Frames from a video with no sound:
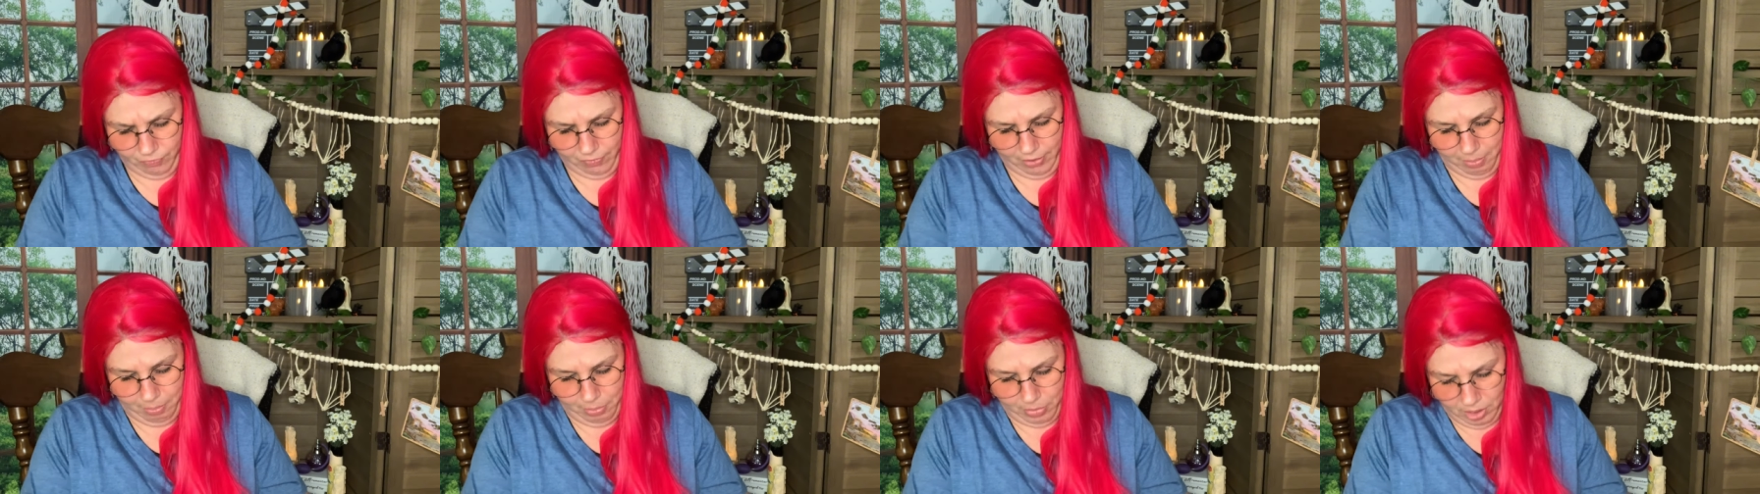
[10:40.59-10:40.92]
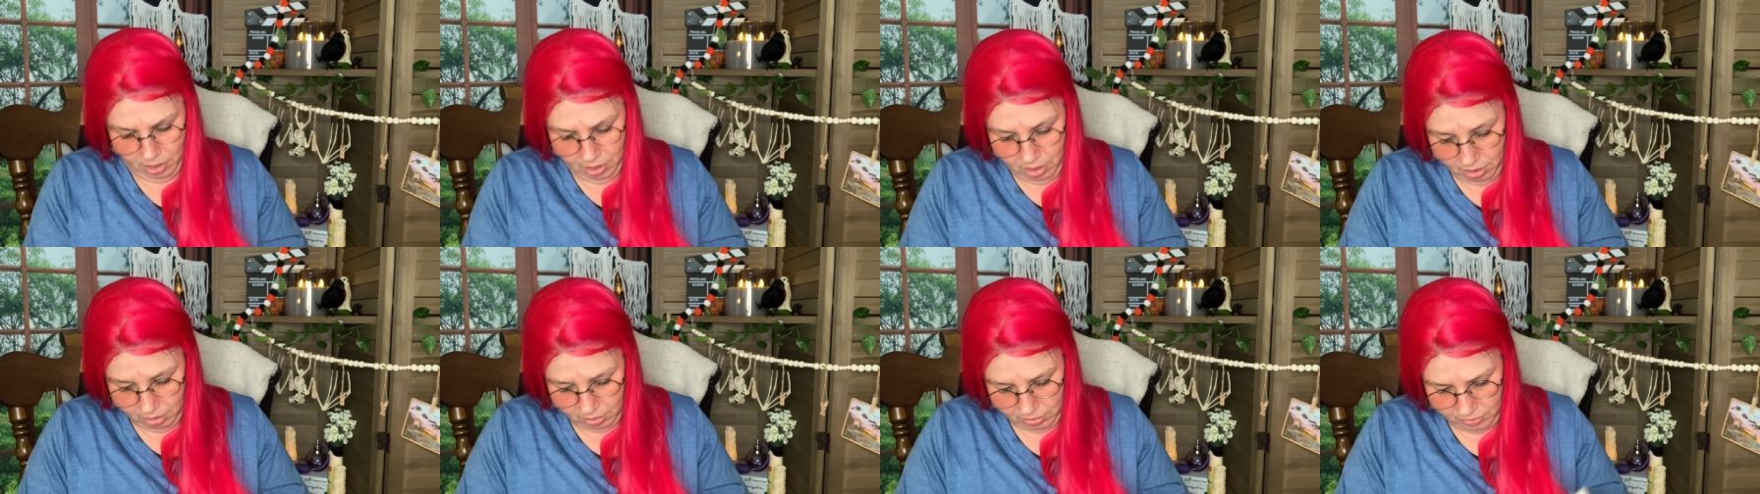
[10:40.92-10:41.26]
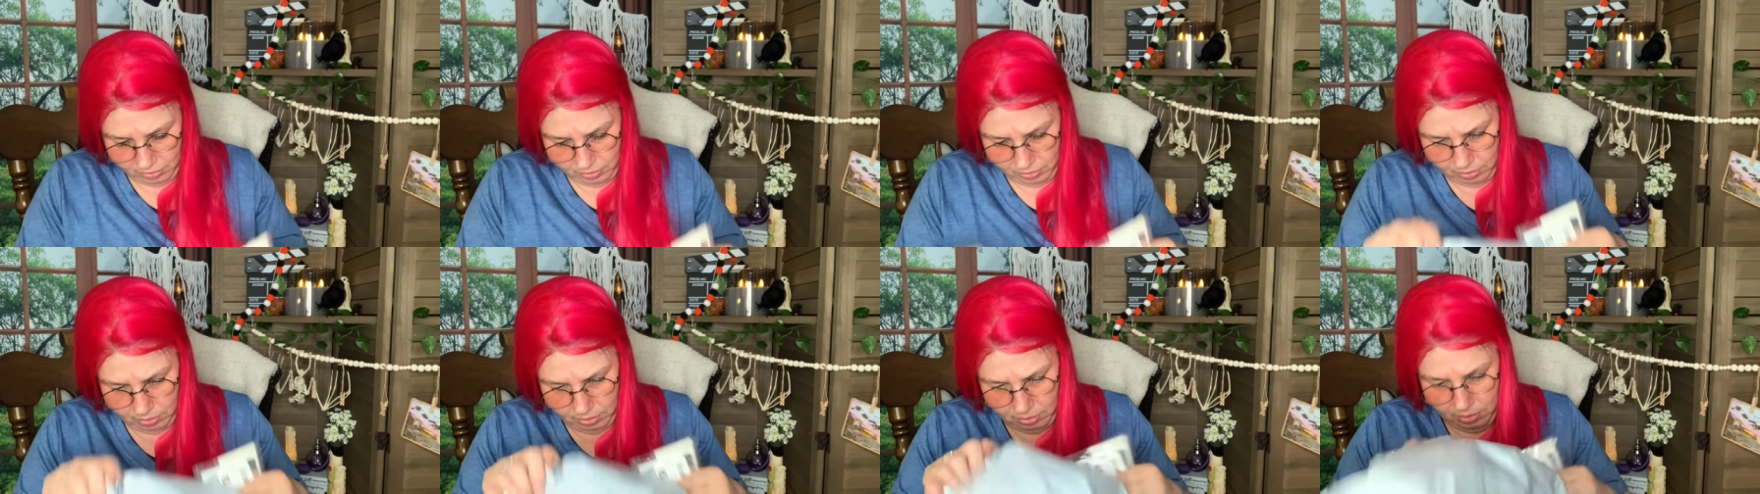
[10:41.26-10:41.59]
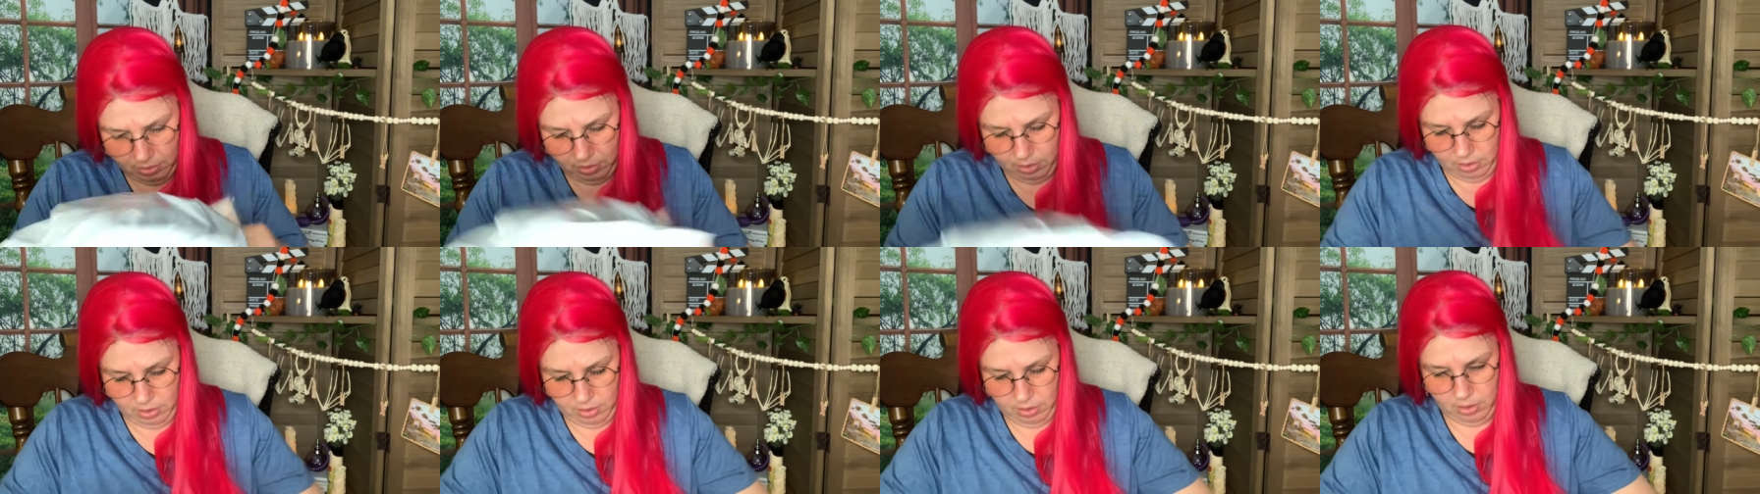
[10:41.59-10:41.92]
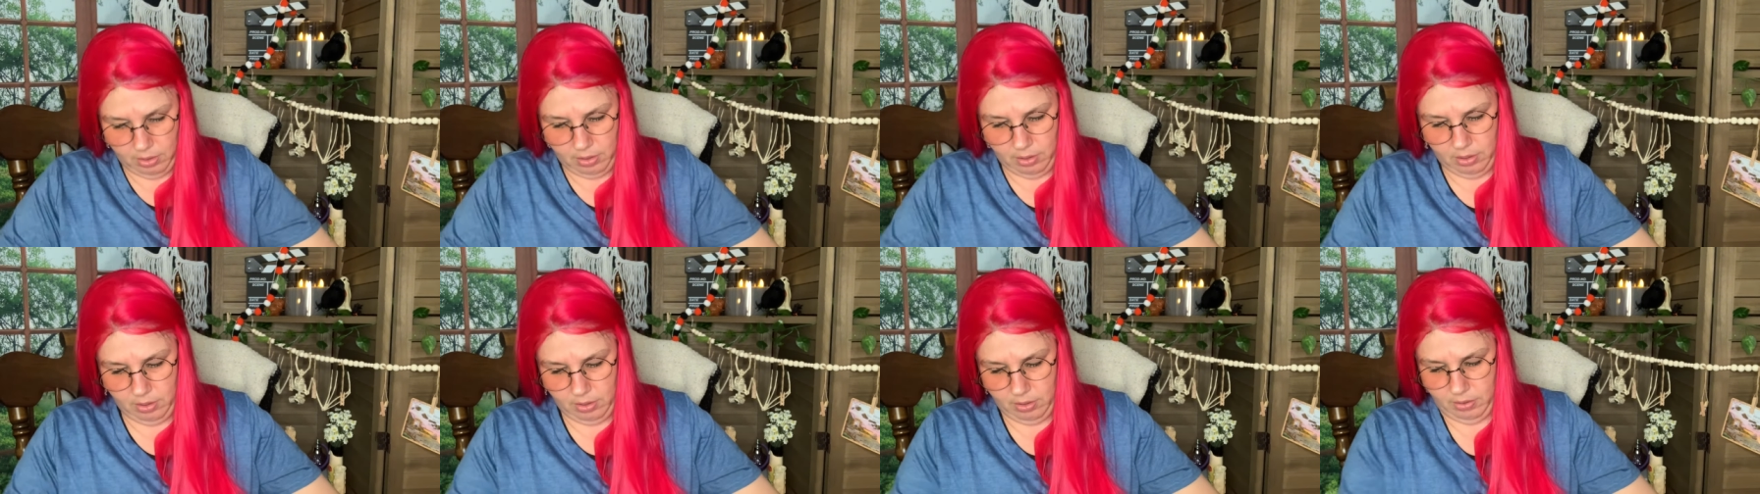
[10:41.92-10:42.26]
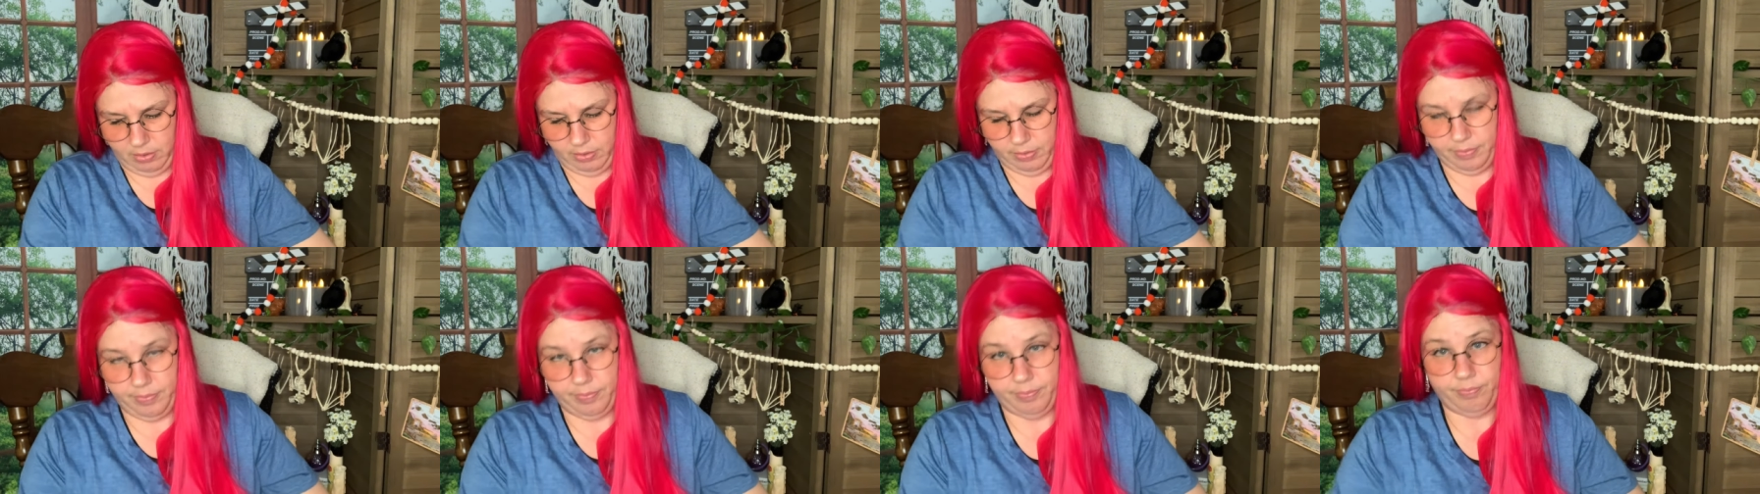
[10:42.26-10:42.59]

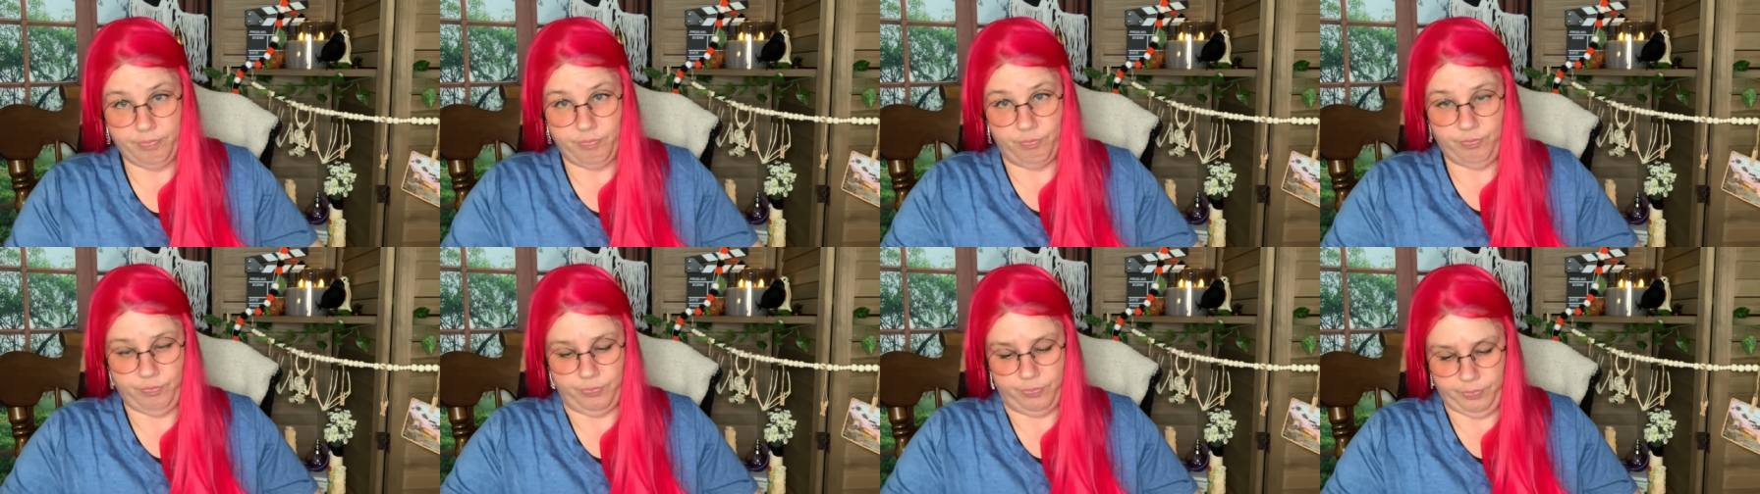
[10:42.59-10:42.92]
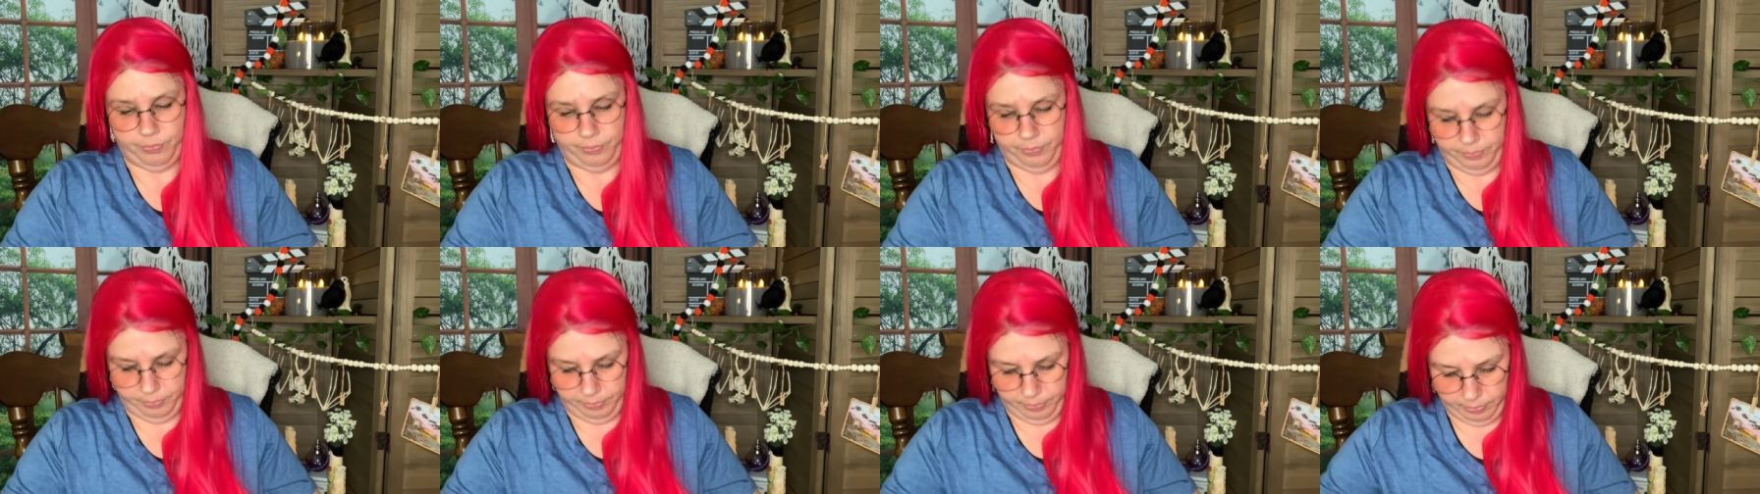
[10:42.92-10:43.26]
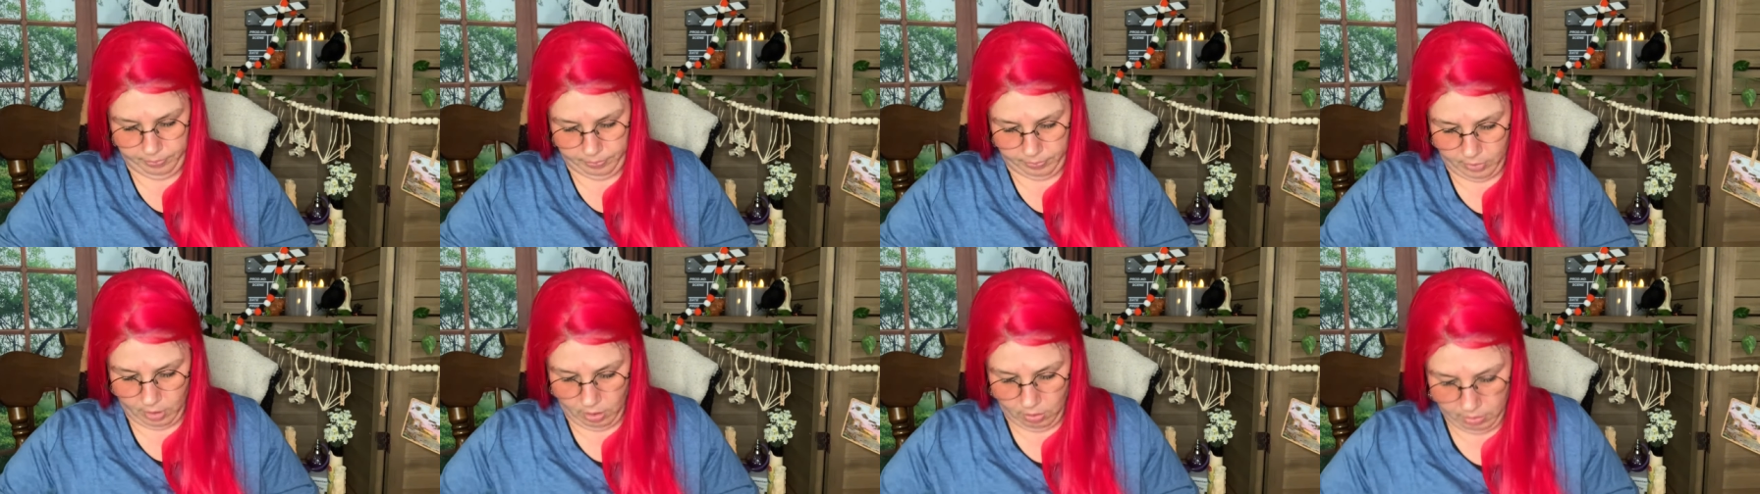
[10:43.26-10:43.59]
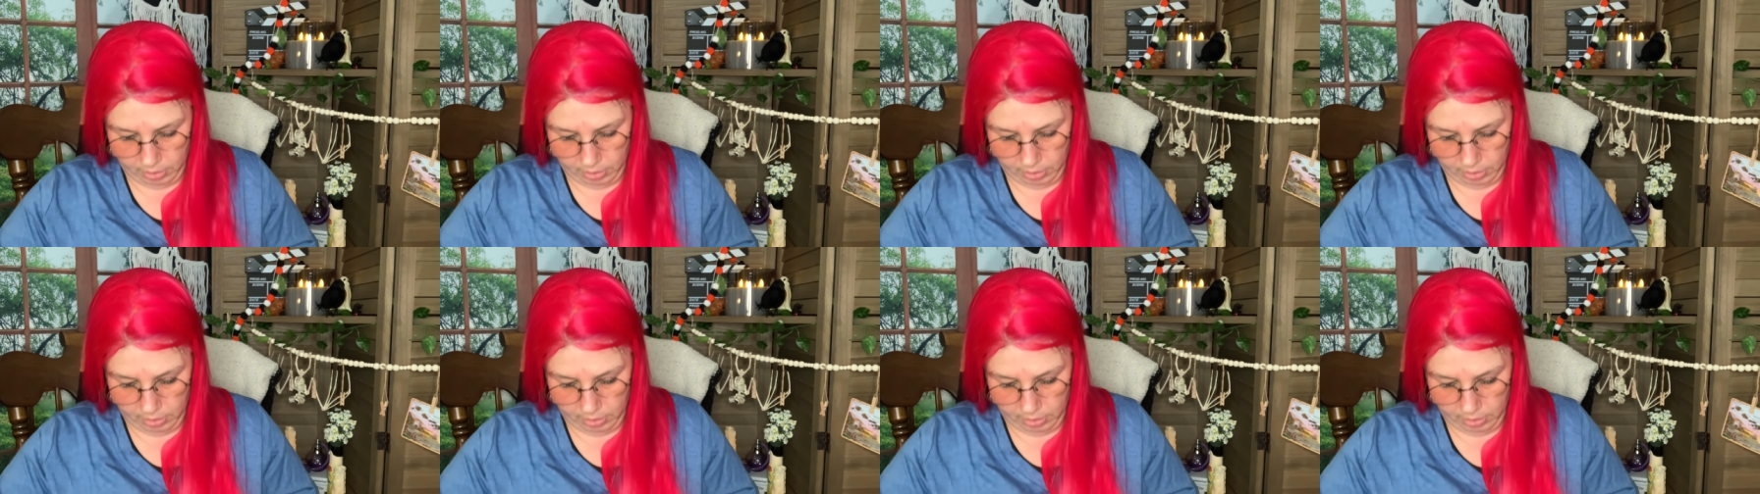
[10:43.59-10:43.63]
$5.